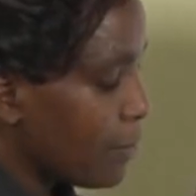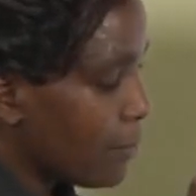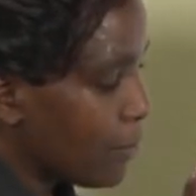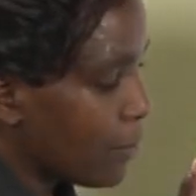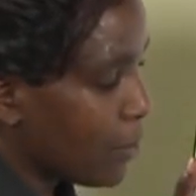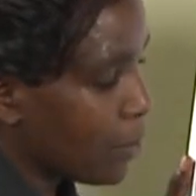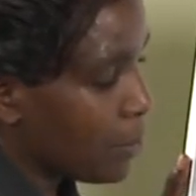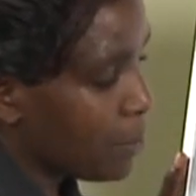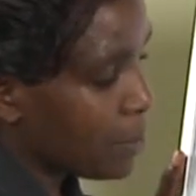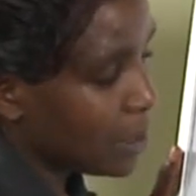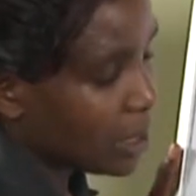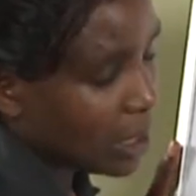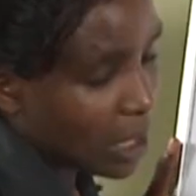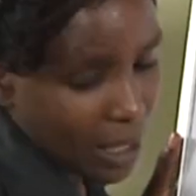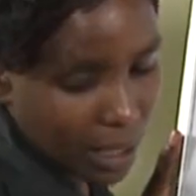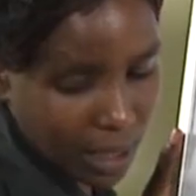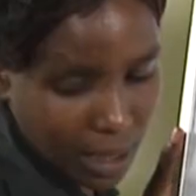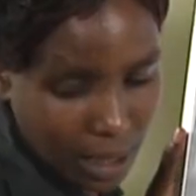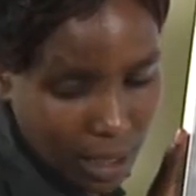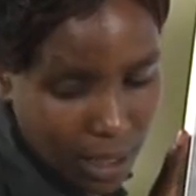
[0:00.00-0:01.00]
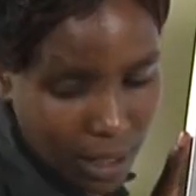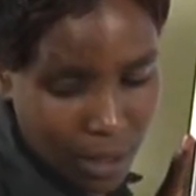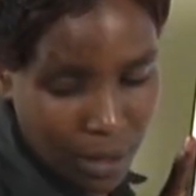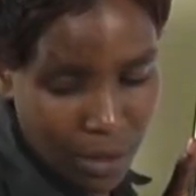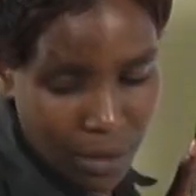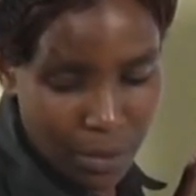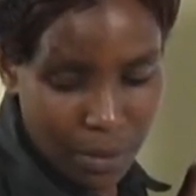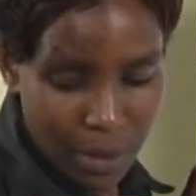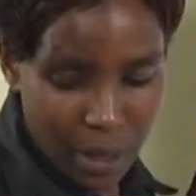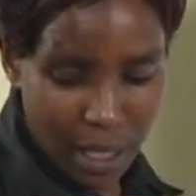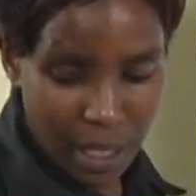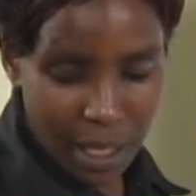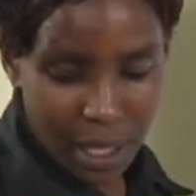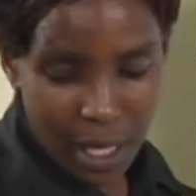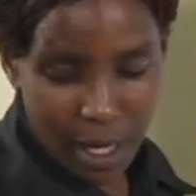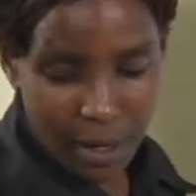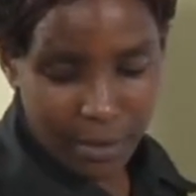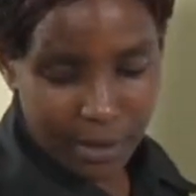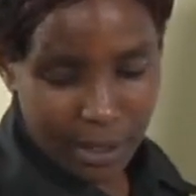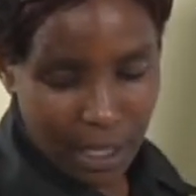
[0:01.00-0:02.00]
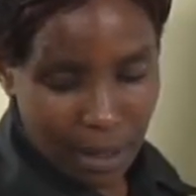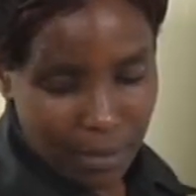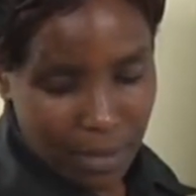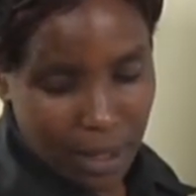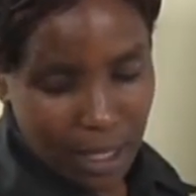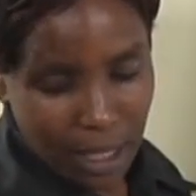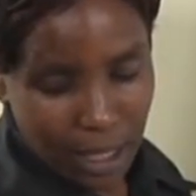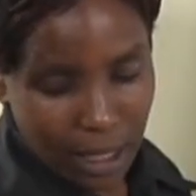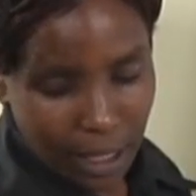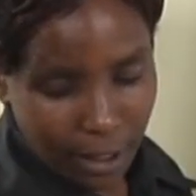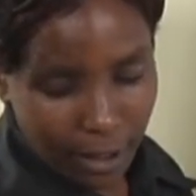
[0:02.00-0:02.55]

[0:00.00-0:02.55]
for measuring You can have something